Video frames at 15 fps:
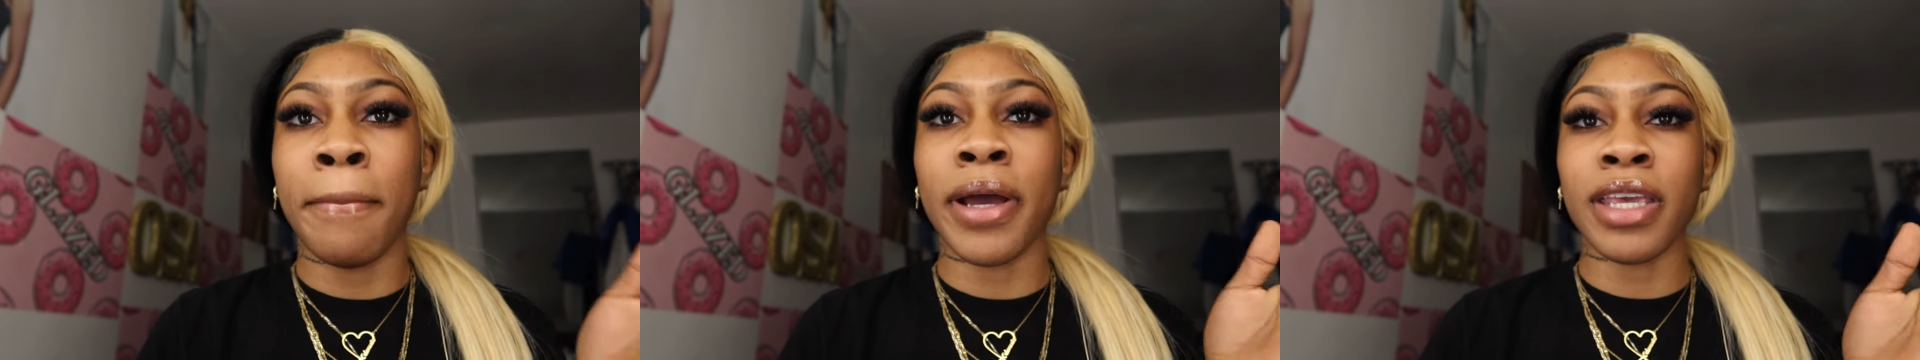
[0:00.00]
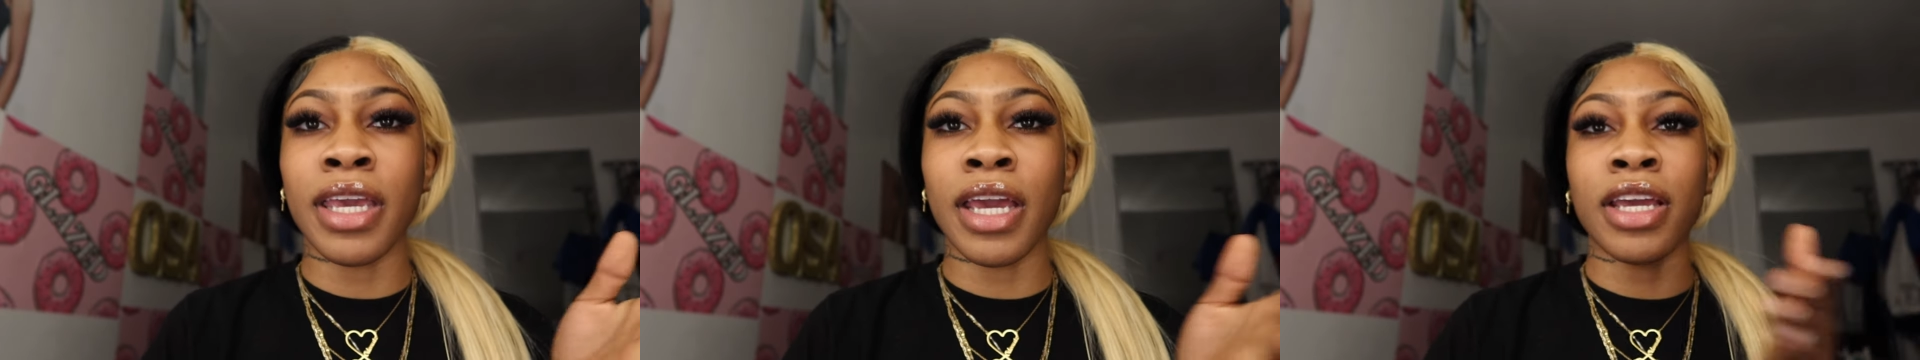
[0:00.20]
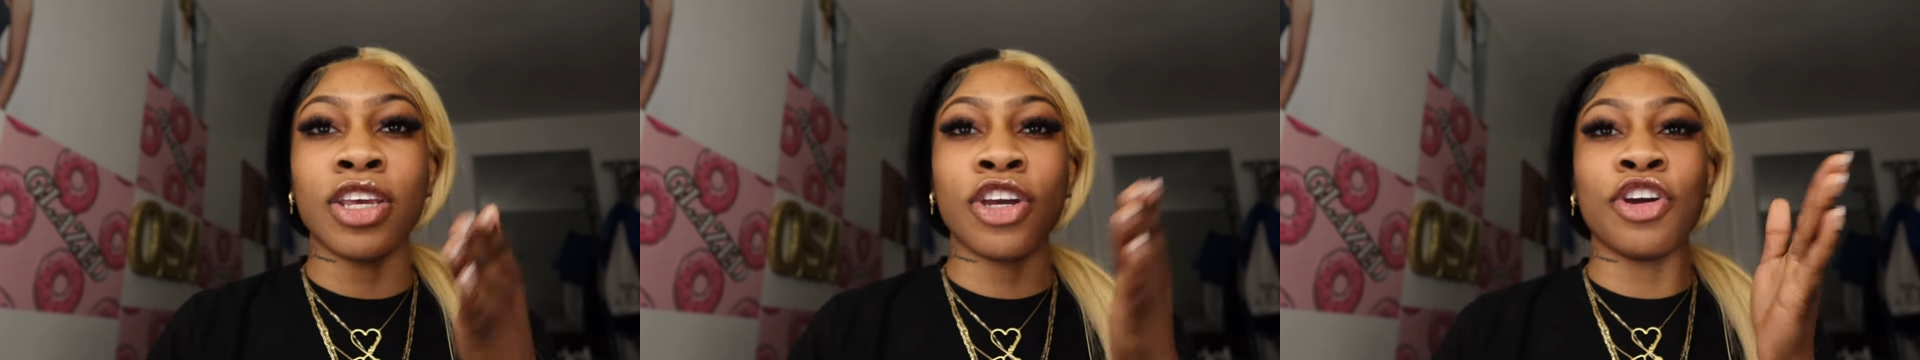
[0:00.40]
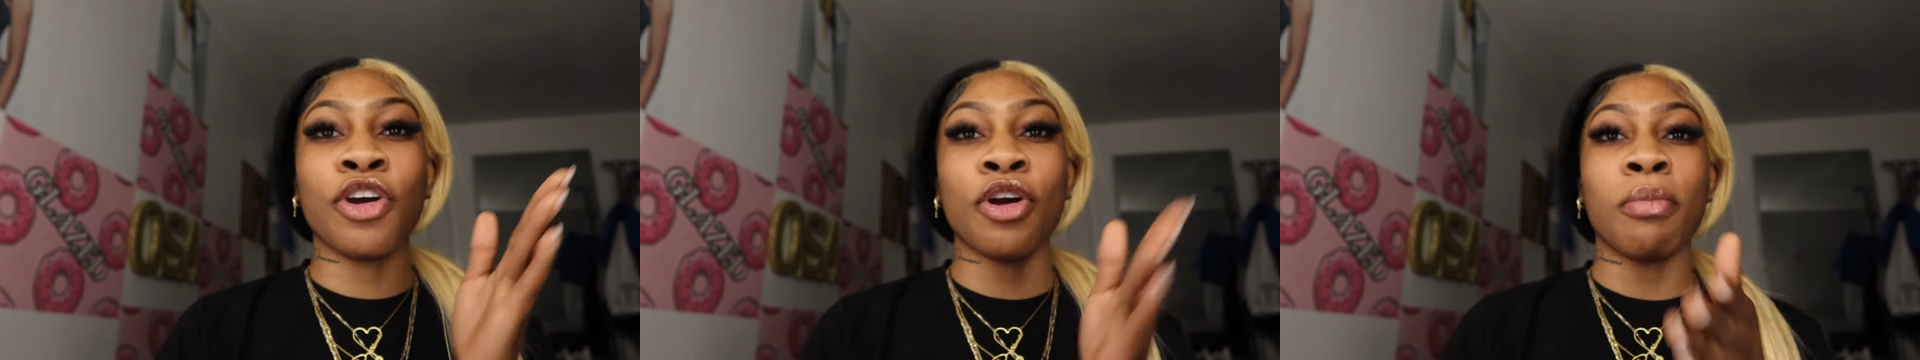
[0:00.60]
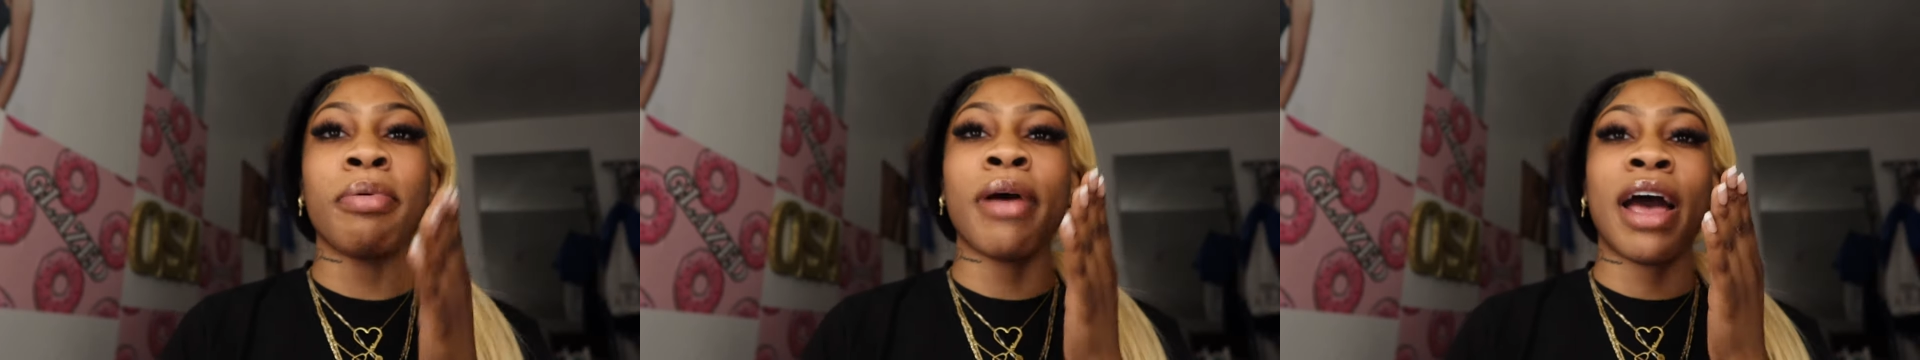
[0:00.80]
but yeah, your
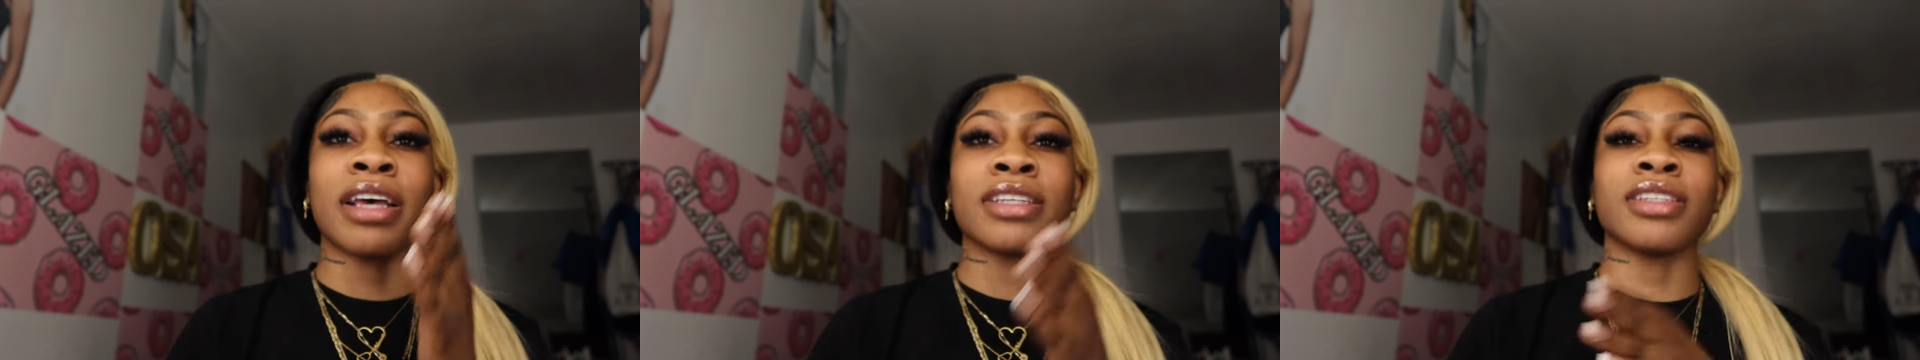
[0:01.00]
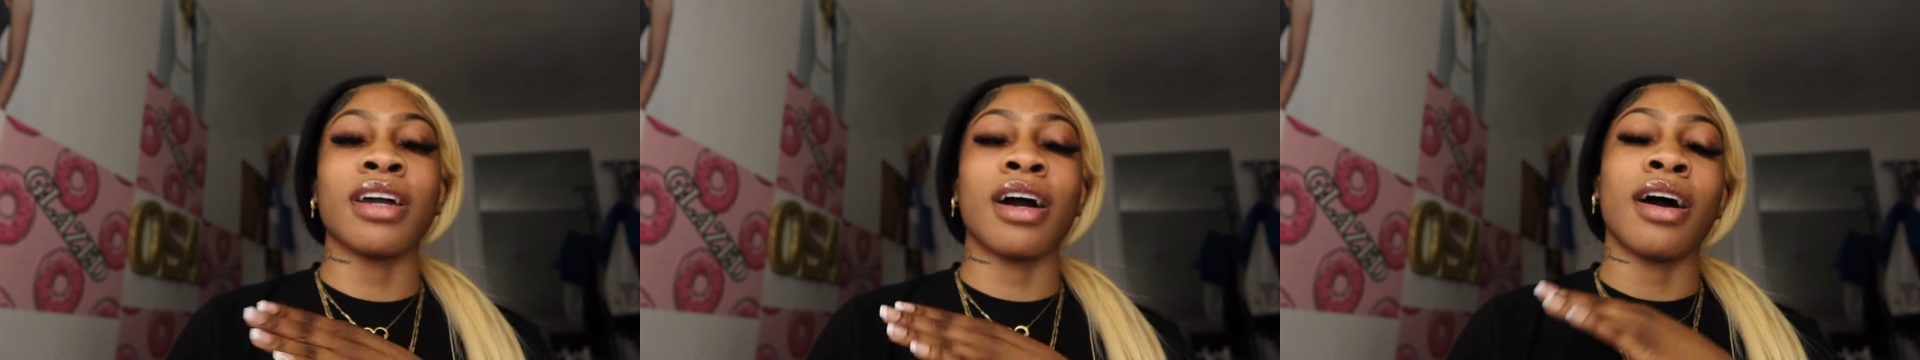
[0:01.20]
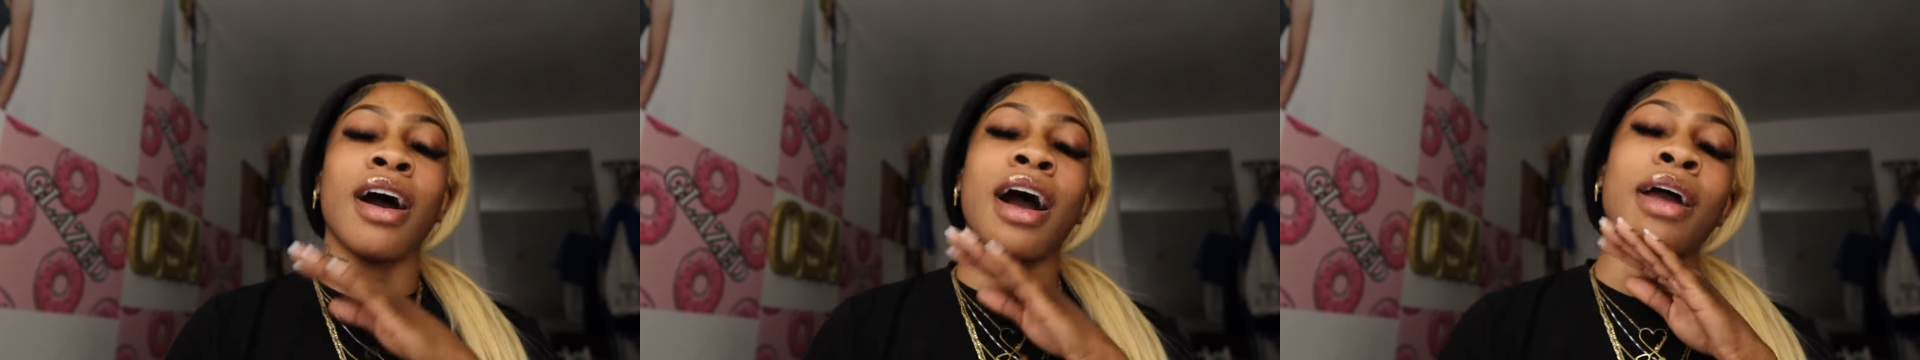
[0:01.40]
girl passed, y'all.